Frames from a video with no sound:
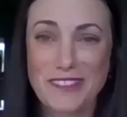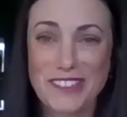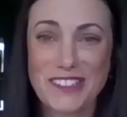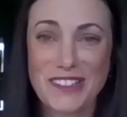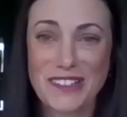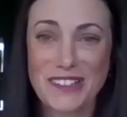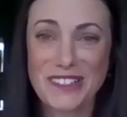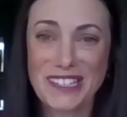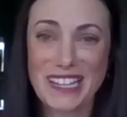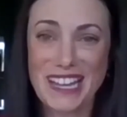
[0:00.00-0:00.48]

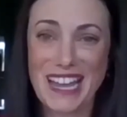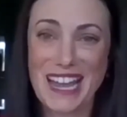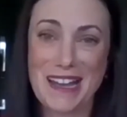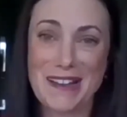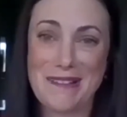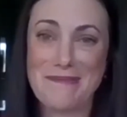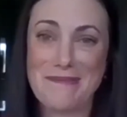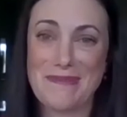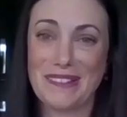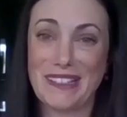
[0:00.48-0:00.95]
dog
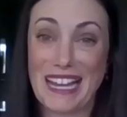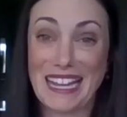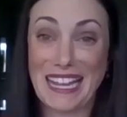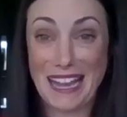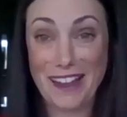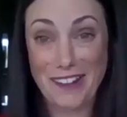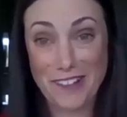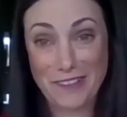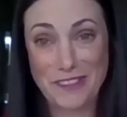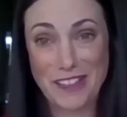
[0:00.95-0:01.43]
like
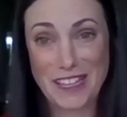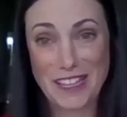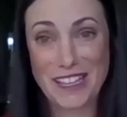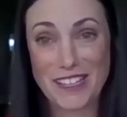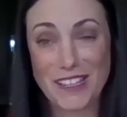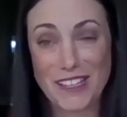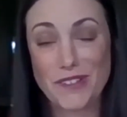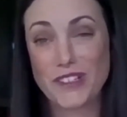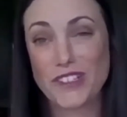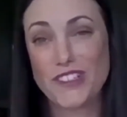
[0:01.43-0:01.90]

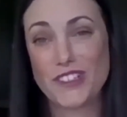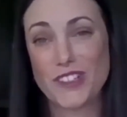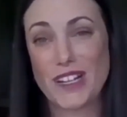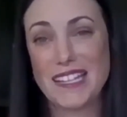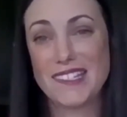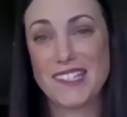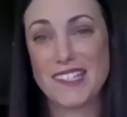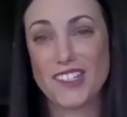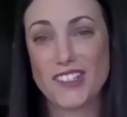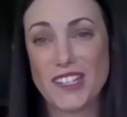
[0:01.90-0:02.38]
Alfie, you could
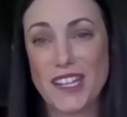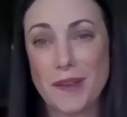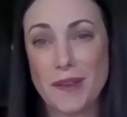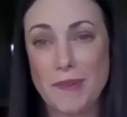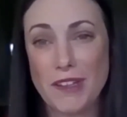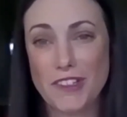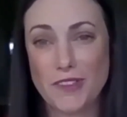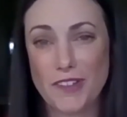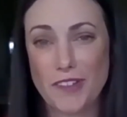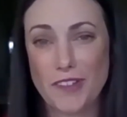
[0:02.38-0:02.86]
transition
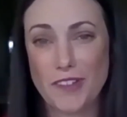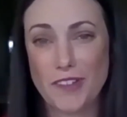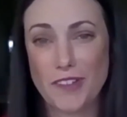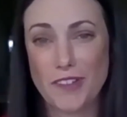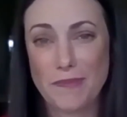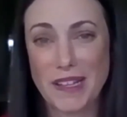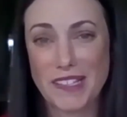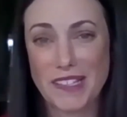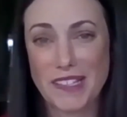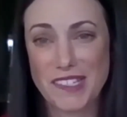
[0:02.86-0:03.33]
him at
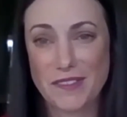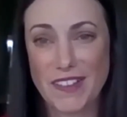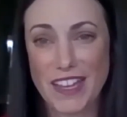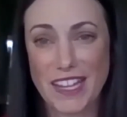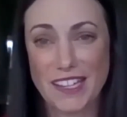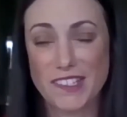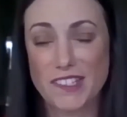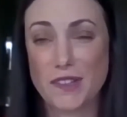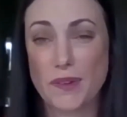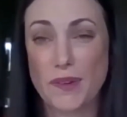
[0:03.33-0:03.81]
12 months of
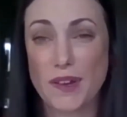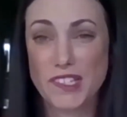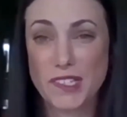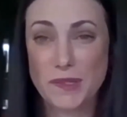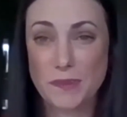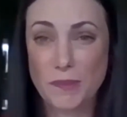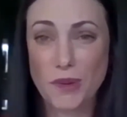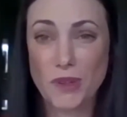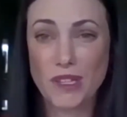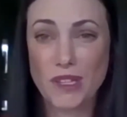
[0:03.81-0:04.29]
age. So a
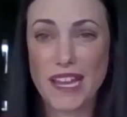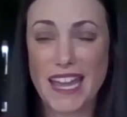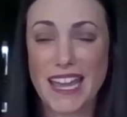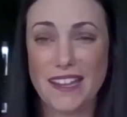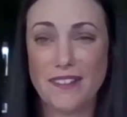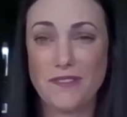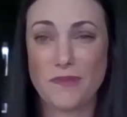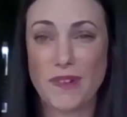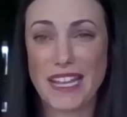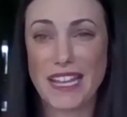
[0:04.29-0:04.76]
small
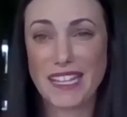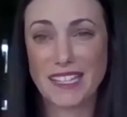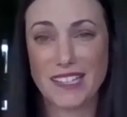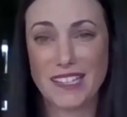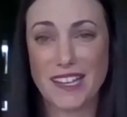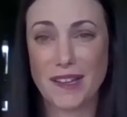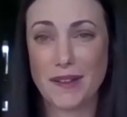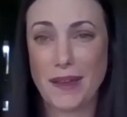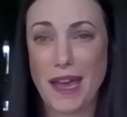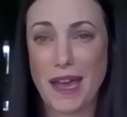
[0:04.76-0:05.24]
and
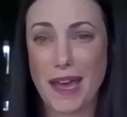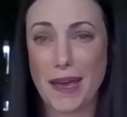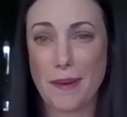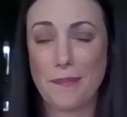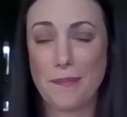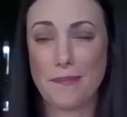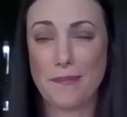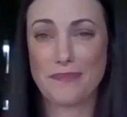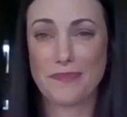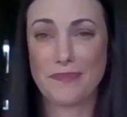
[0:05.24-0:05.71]
regular
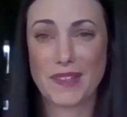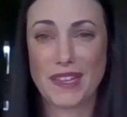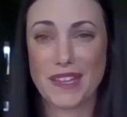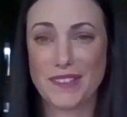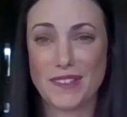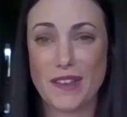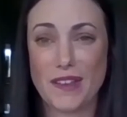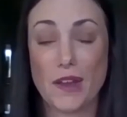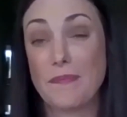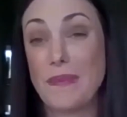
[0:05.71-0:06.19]

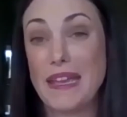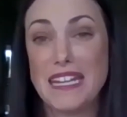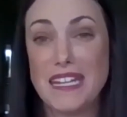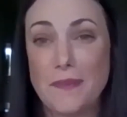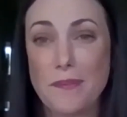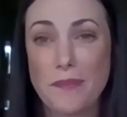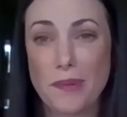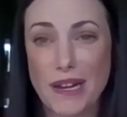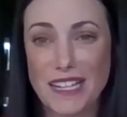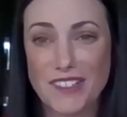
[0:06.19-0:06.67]

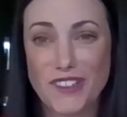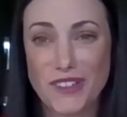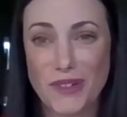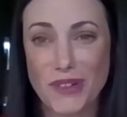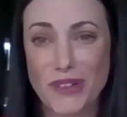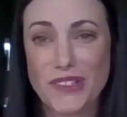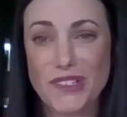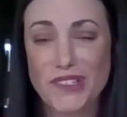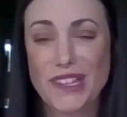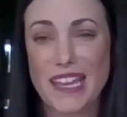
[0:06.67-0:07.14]
medium breed
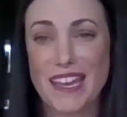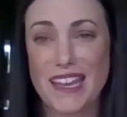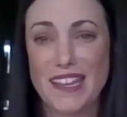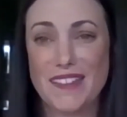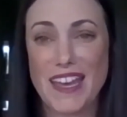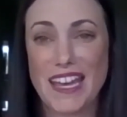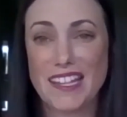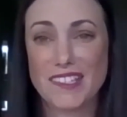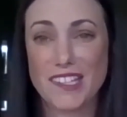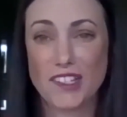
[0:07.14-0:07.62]
dogs,
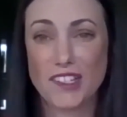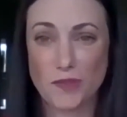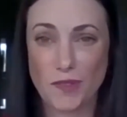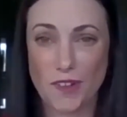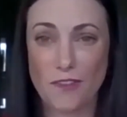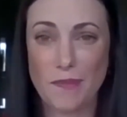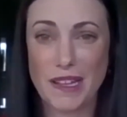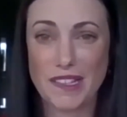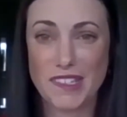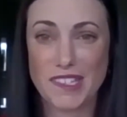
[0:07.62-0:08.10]
that's at
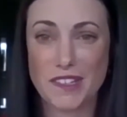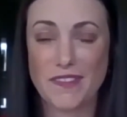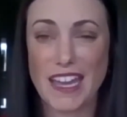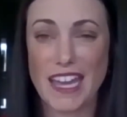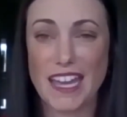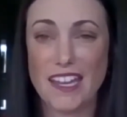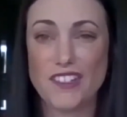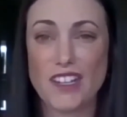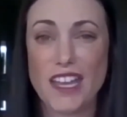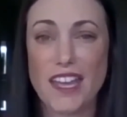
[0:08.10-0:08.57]
12 months of
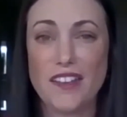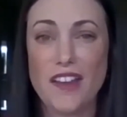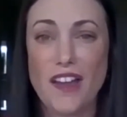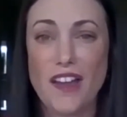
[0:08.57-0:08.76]
age. And